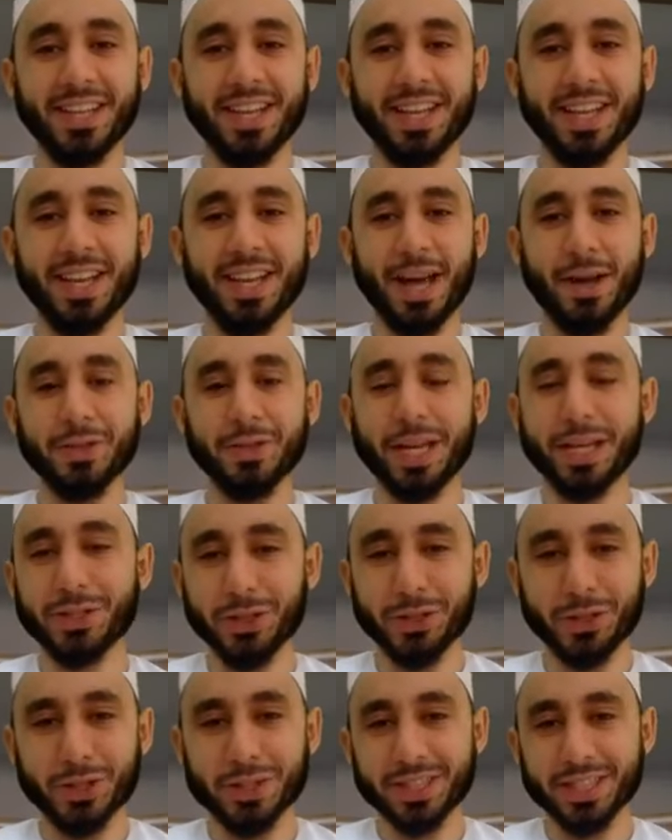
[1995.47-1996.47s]
And I was actually
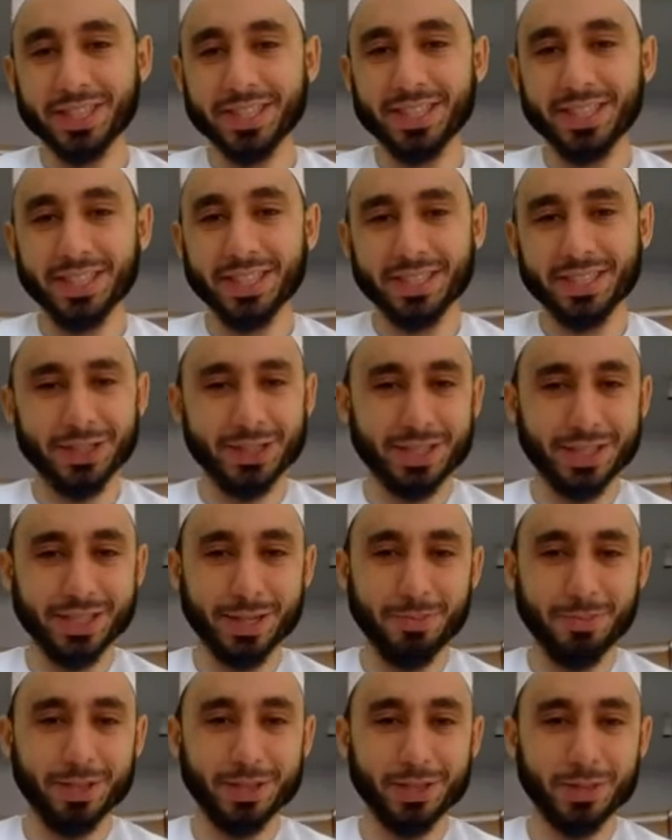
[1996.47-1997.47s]
just listening just to
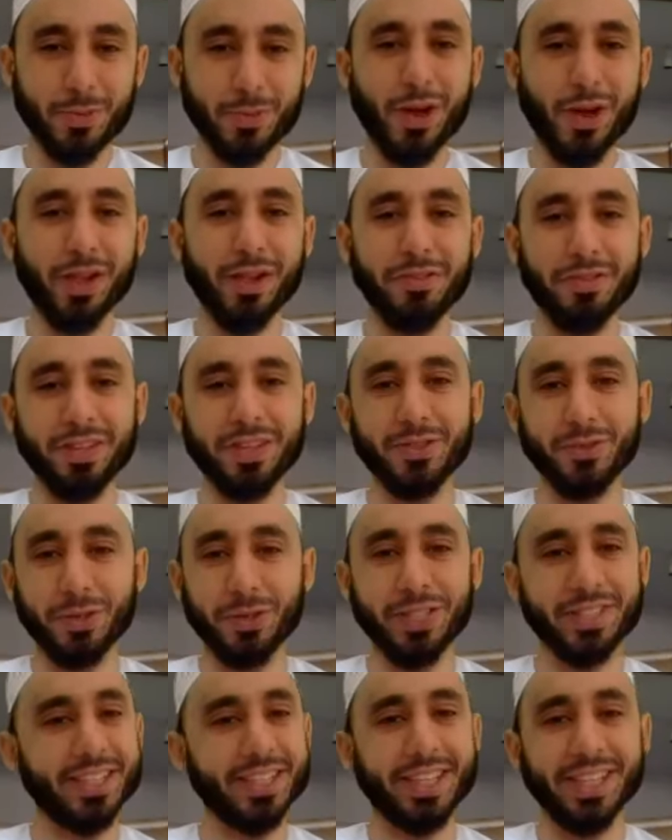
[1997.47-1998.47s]
something small of his
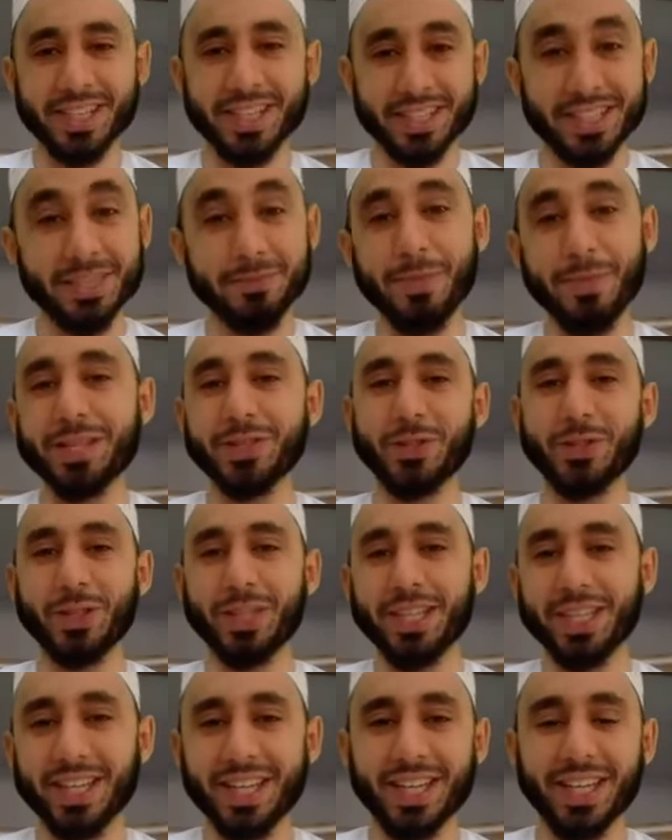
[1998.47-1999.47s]
recently, and he mentioned
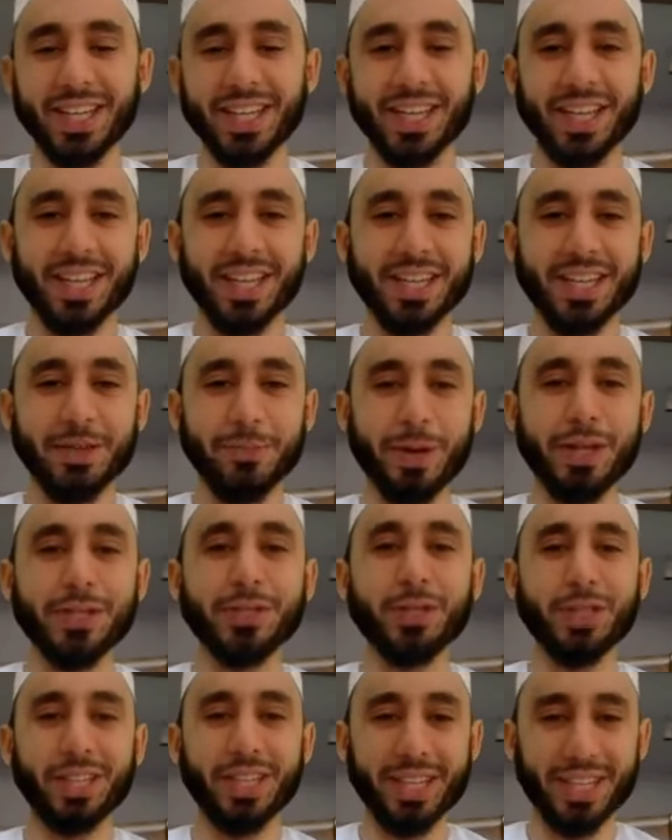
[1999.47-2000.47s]
it
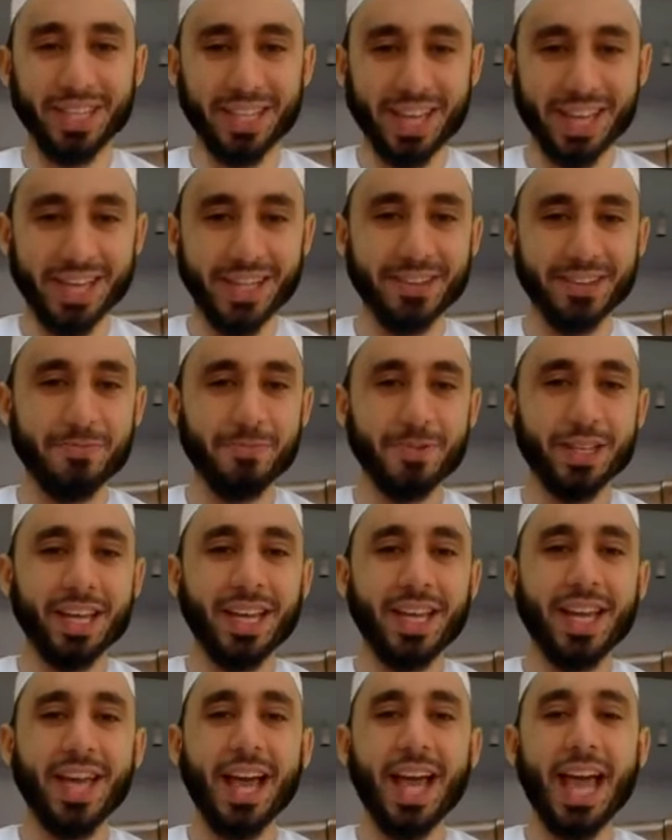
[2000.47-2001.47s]
again.
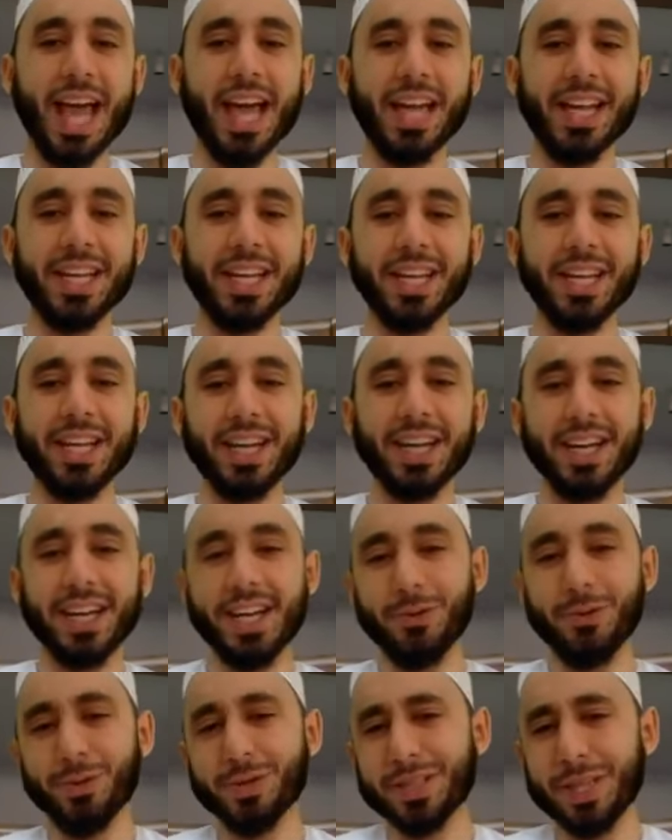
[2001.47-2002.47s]
And it
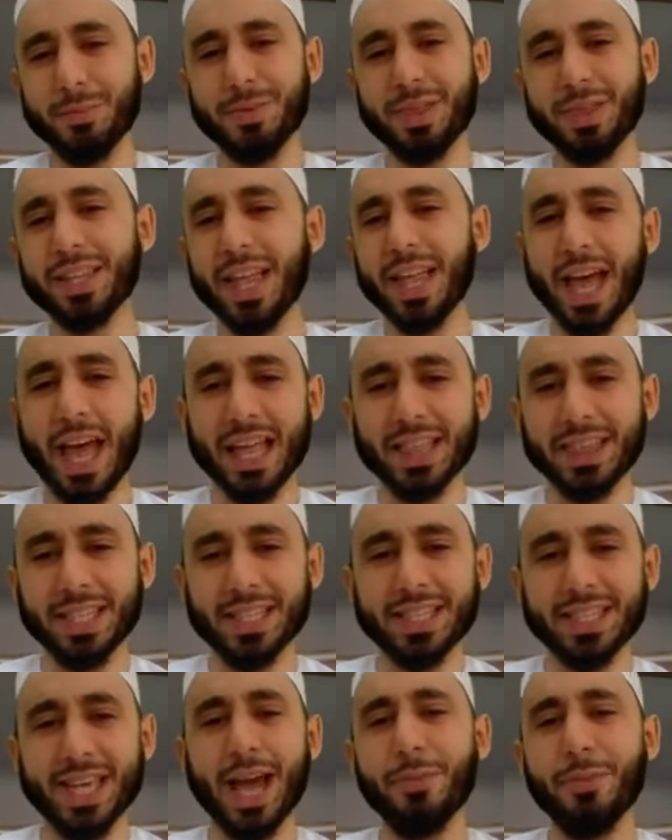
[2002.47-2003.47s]
was something that at the
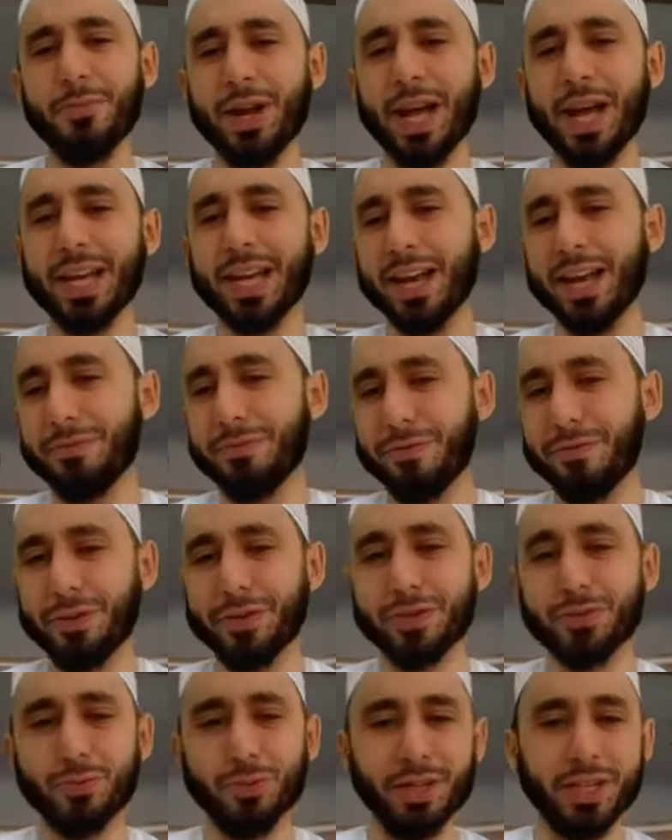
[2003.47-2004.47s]
time when I kind of
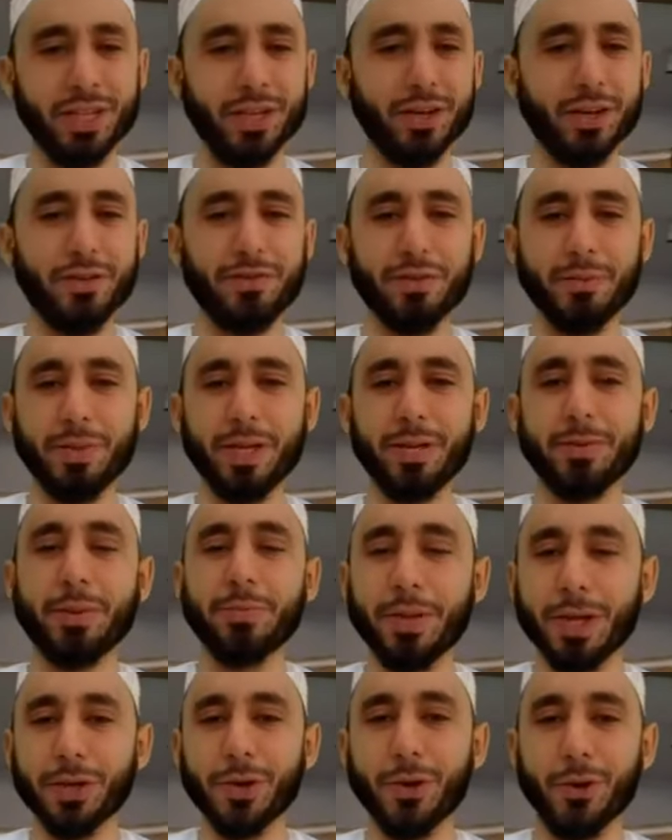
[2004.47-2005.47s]
first would hear it from him, I'm
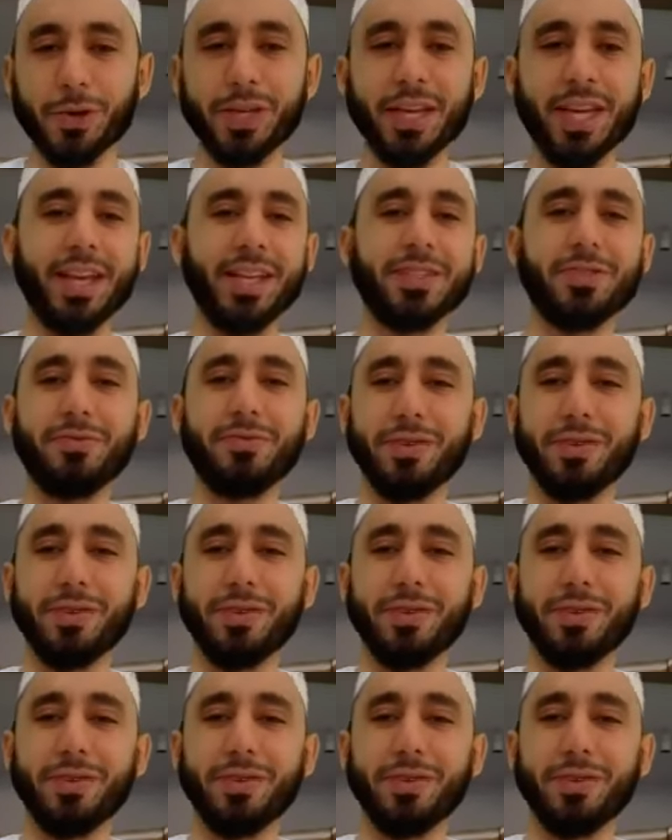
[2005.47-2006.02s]
like, okay,